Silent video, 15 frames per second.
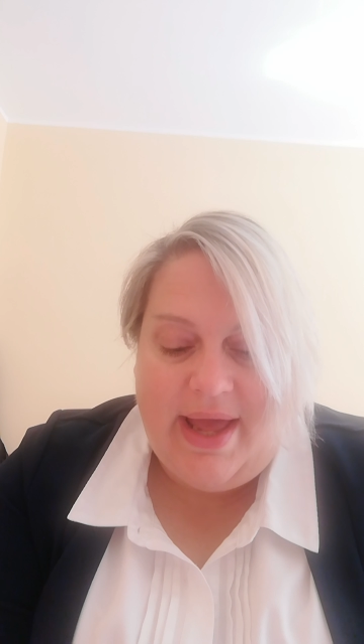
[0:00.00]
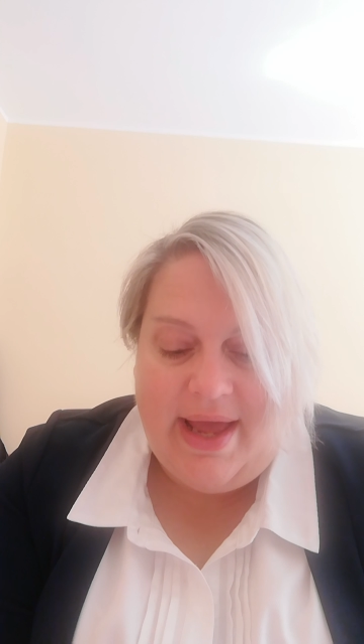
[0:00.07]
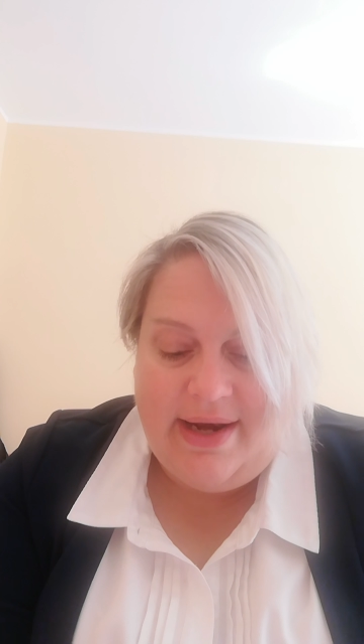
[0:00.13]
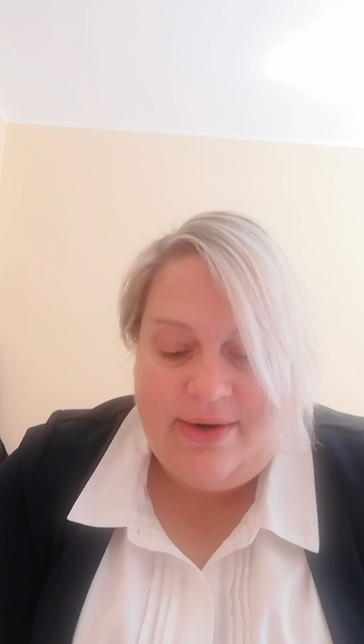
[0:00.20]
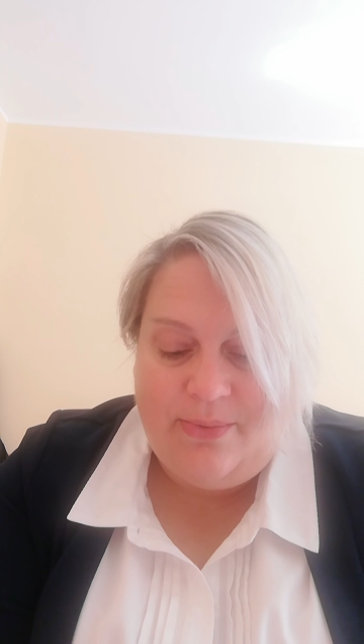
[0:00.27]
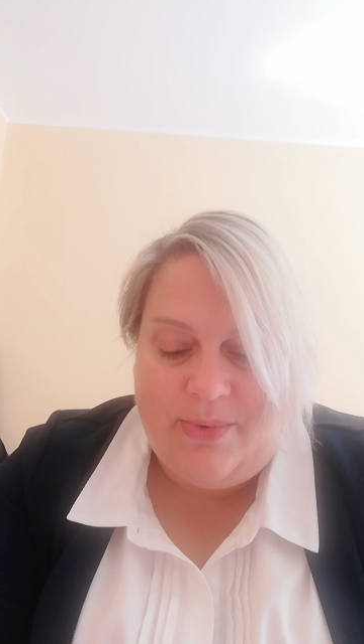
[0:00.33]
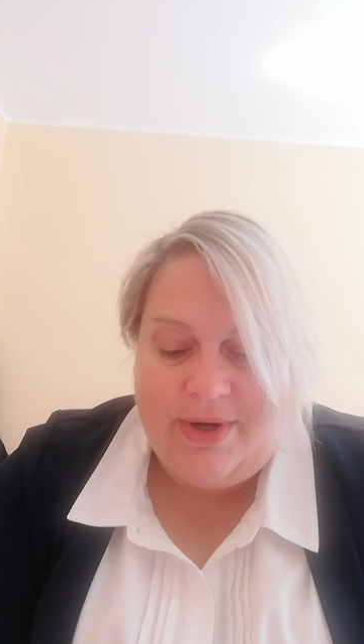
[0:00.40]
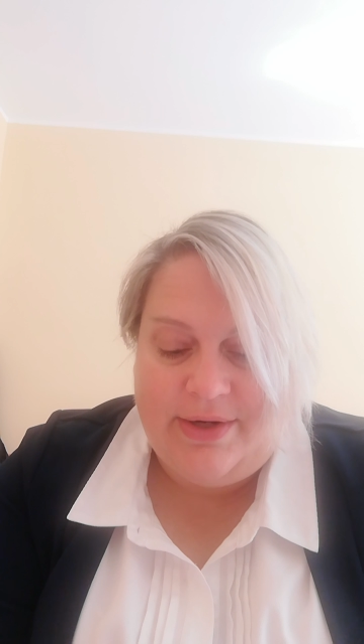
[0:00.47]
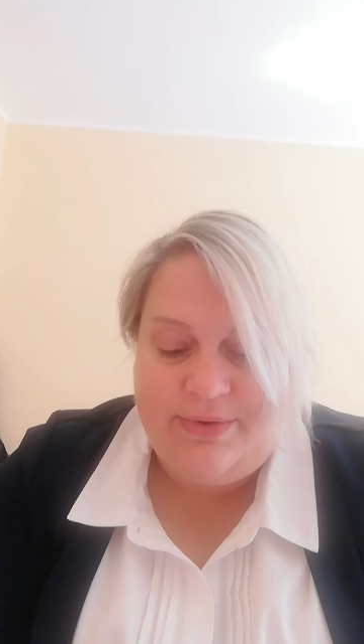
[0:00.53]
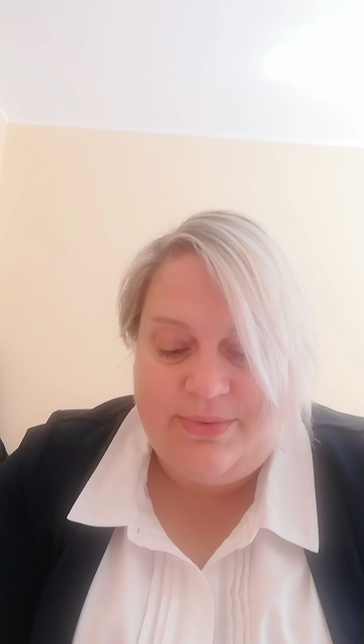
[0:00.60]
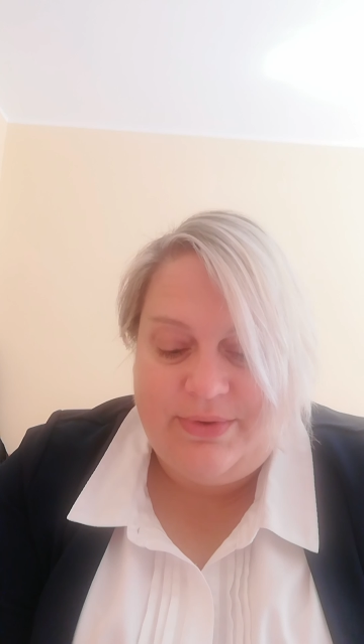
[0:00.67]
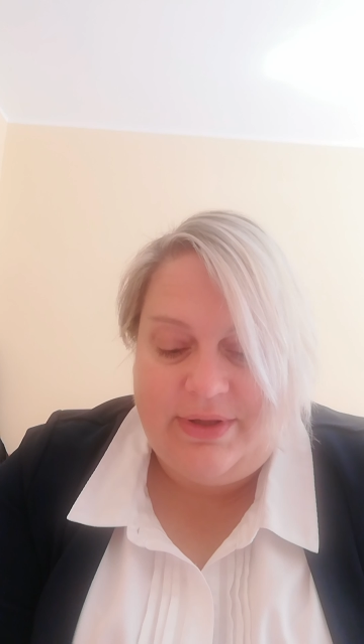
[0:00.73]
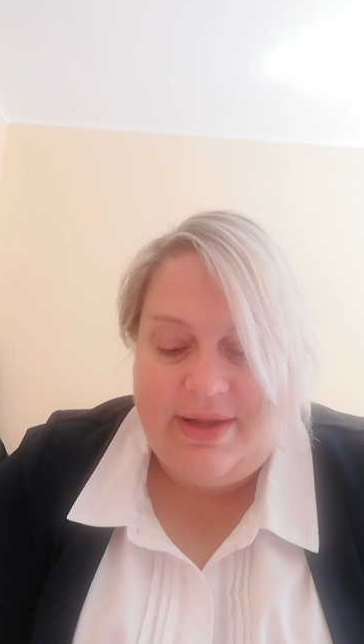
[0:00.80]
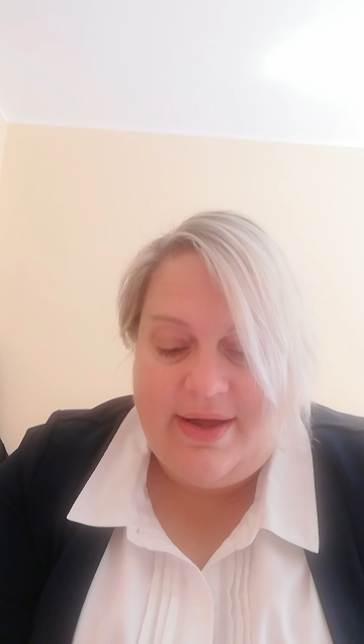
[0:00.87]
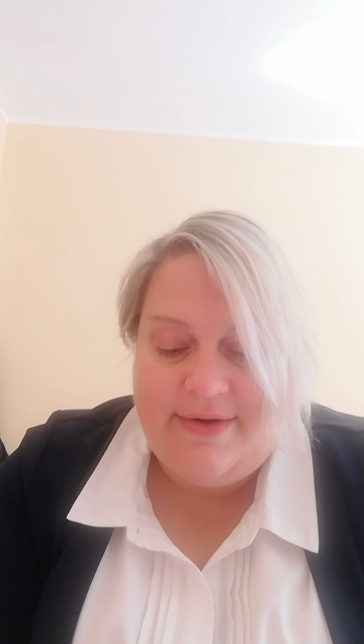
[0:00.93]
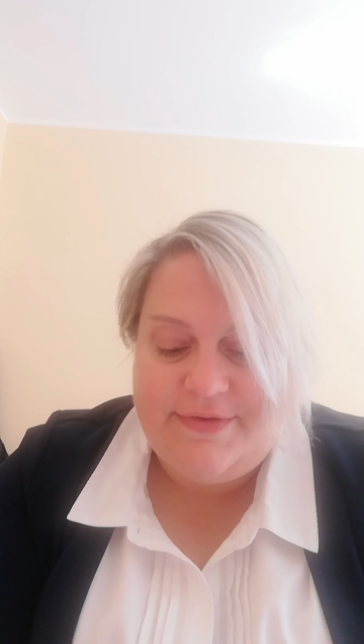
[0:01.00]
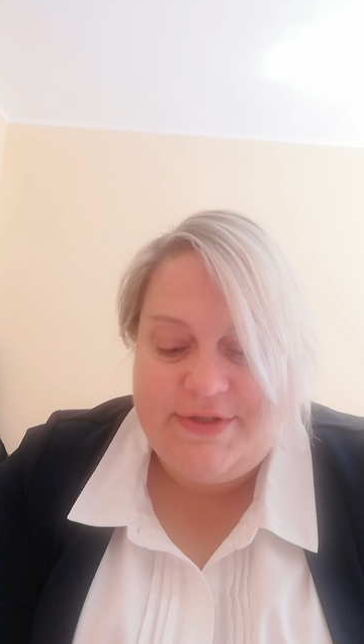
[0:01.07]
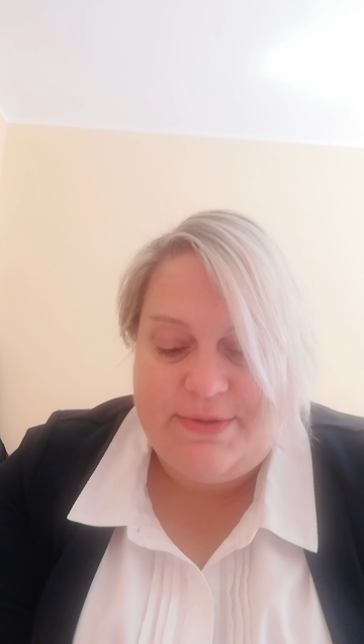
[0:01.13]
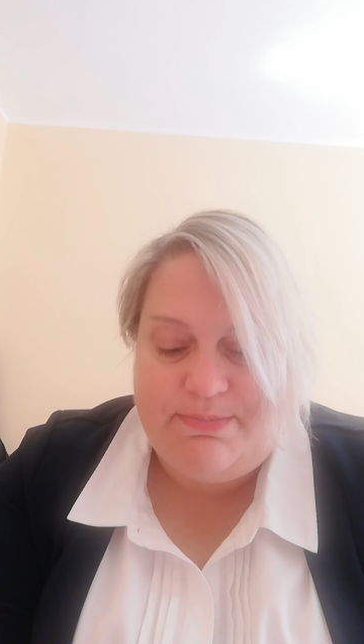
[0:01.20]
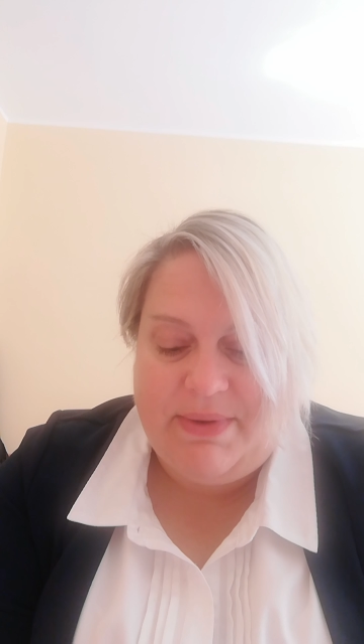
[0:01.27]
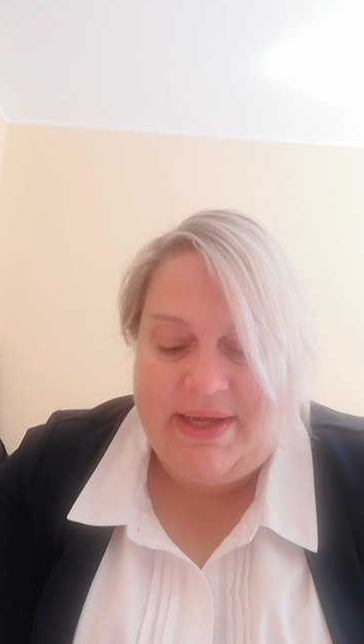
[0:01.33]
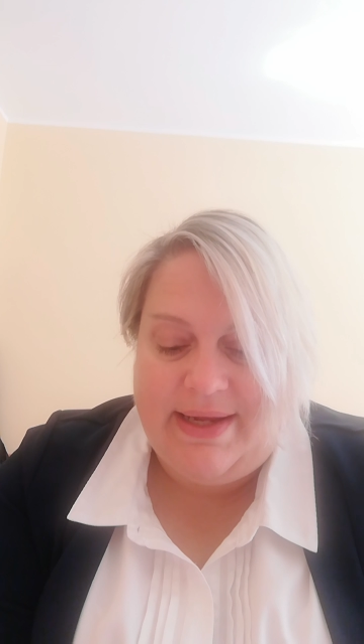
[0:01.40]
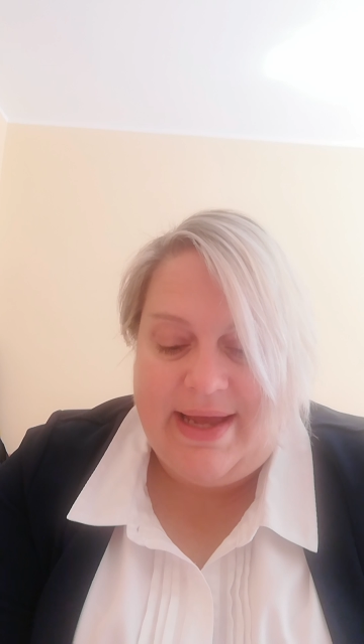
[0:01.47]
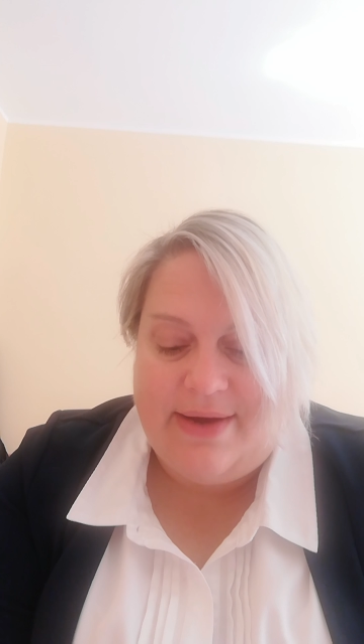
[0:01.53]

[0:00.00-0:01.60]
anyone who loves being